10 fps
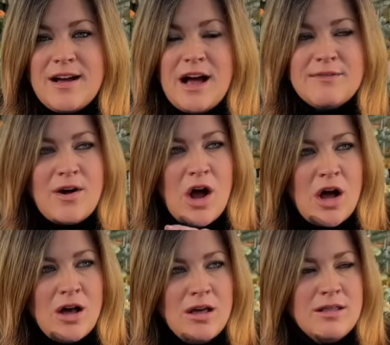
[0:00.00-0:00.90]
Of
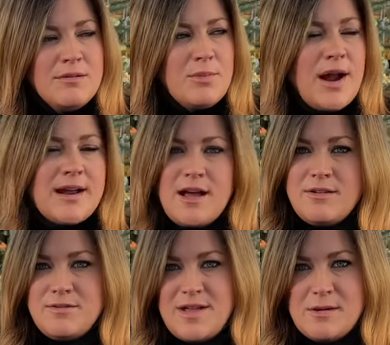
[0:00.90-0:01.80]
all the bright
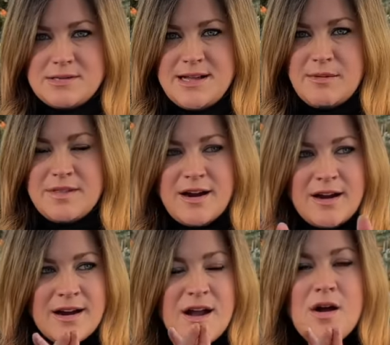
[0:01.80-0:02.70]
colored flowers out there,
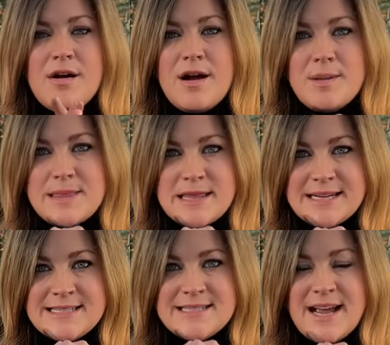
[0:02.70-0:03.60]
I mean,
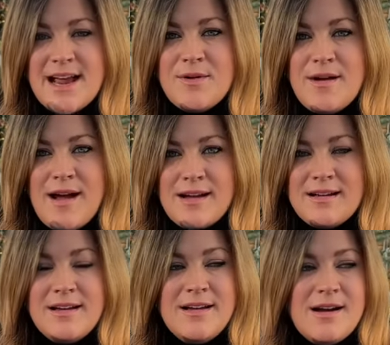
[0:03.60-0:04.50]
this hay rack
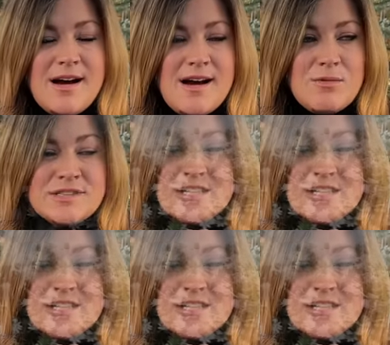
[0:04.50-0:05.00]
was